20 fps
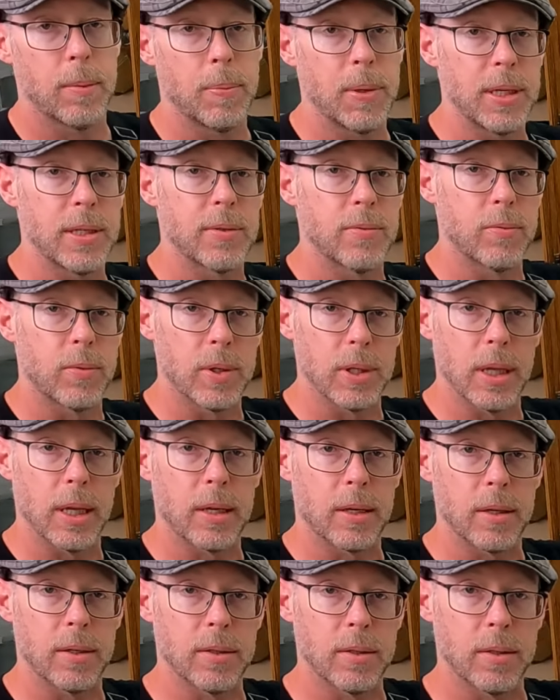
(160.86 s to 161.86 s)
a piece of wood
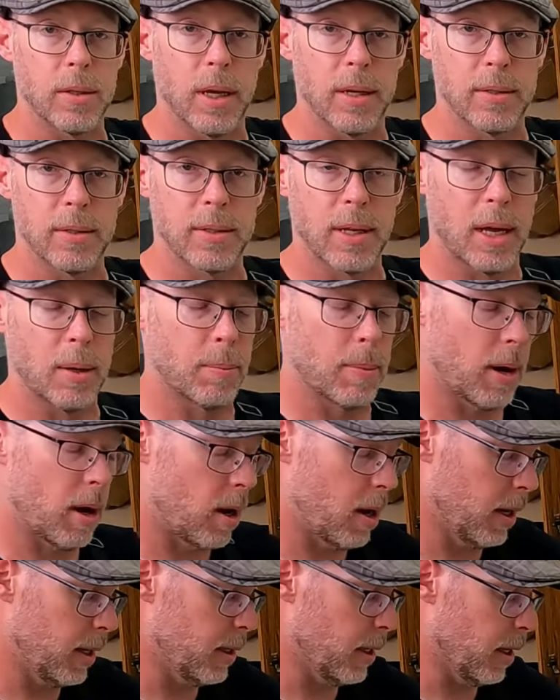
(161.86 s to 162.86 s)
like a stud
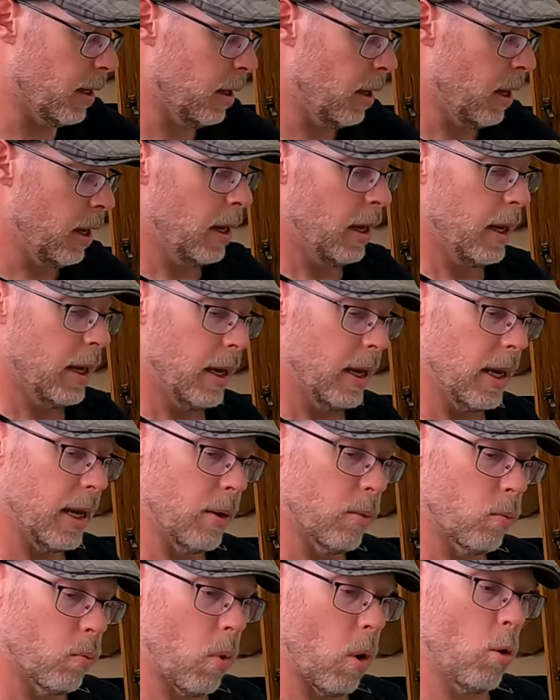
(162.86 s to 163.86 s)
behind it.
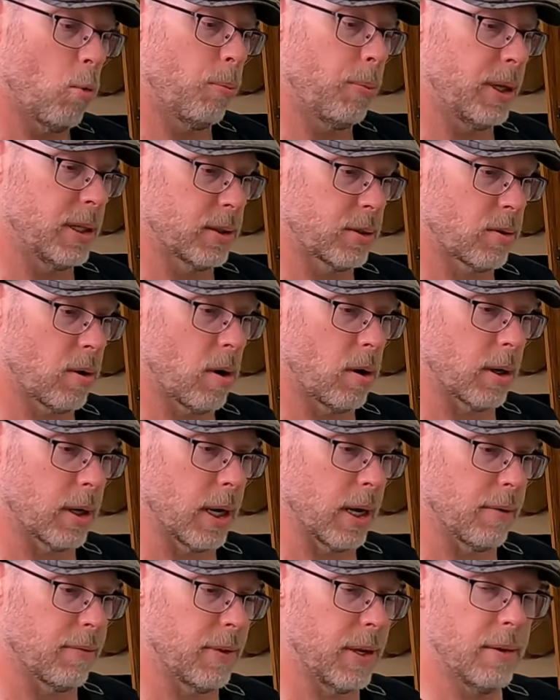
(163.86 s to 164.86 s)
It won't be strong
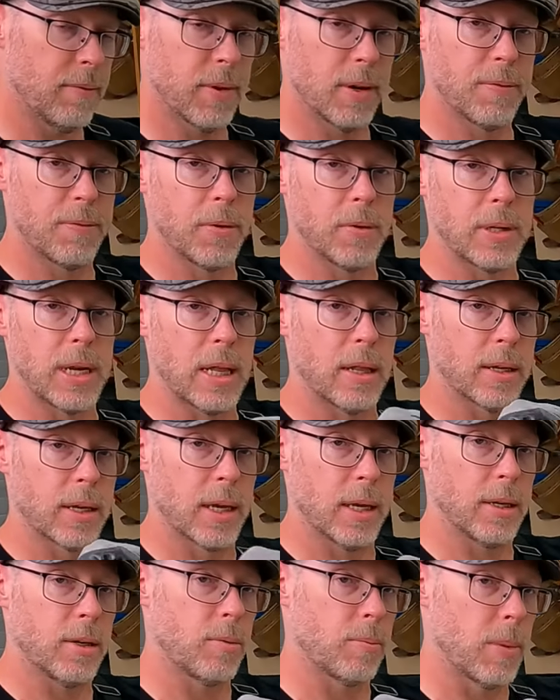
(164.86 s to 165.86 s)
enough. Even if you're
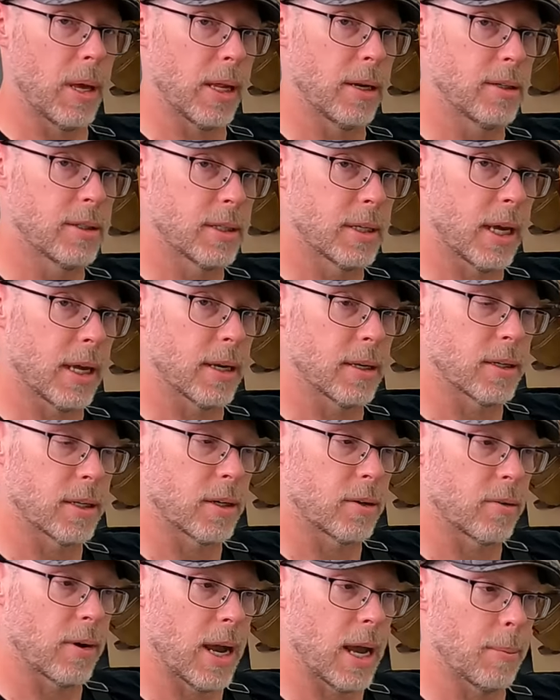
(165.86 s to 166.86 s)
delicate and you manage to get it
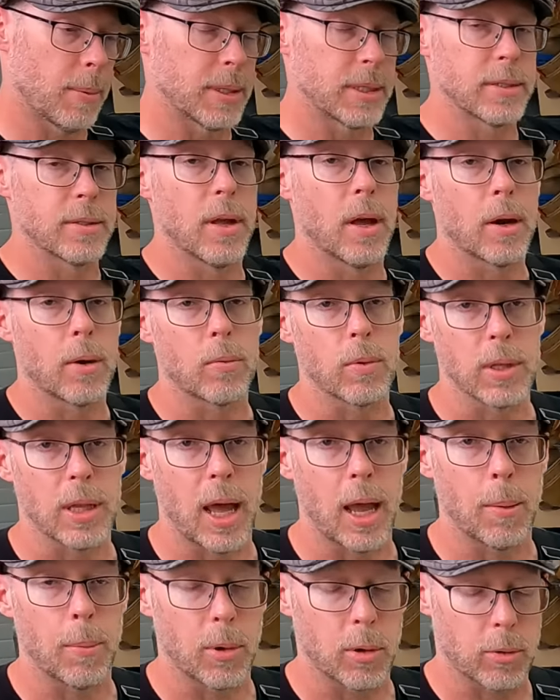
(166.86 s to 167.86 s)
to grab, it's not a
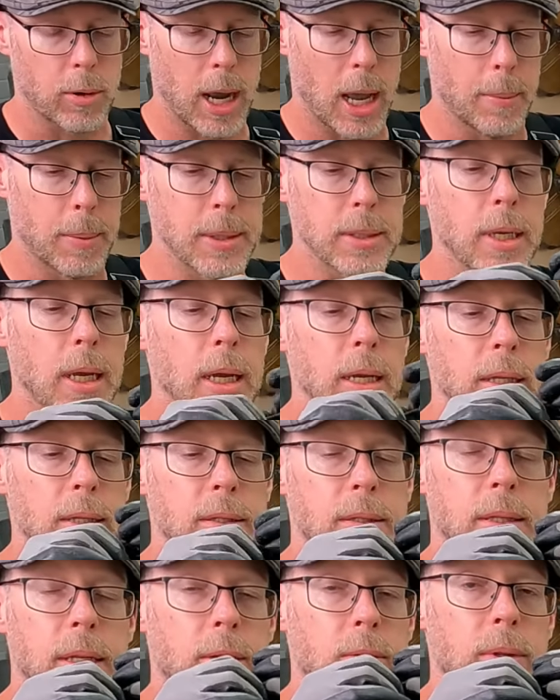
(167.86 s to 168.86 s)
reliable grab.
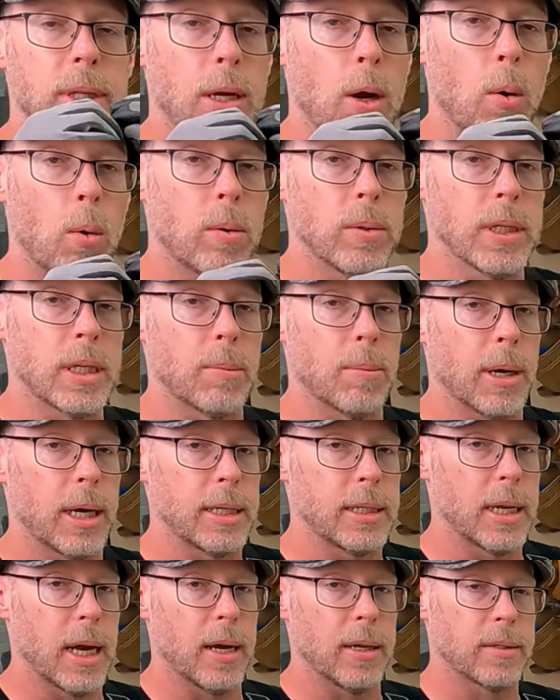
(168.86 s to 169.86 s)
It's literally holding
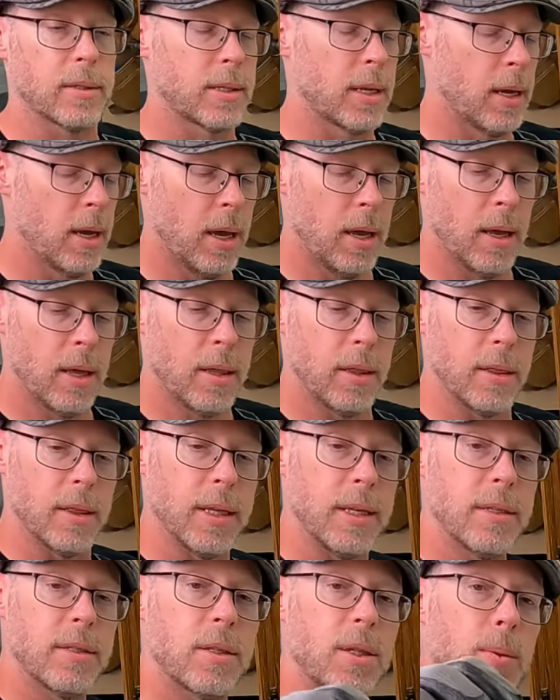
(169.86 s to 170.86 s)
by dust.
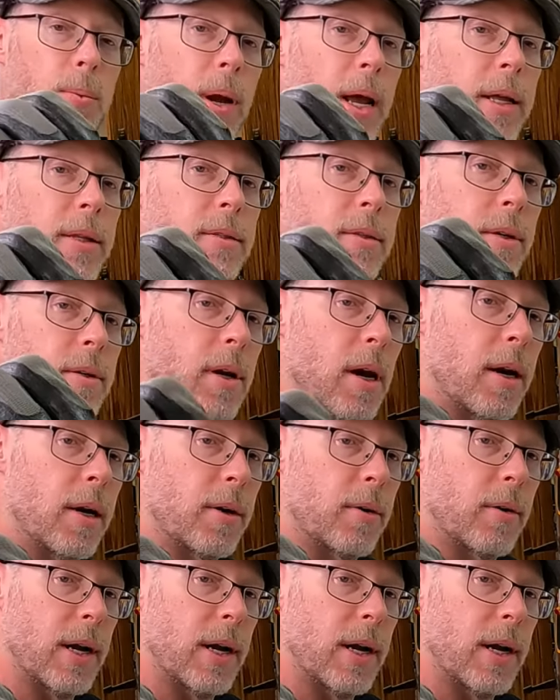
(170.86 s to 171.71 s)
These threads are not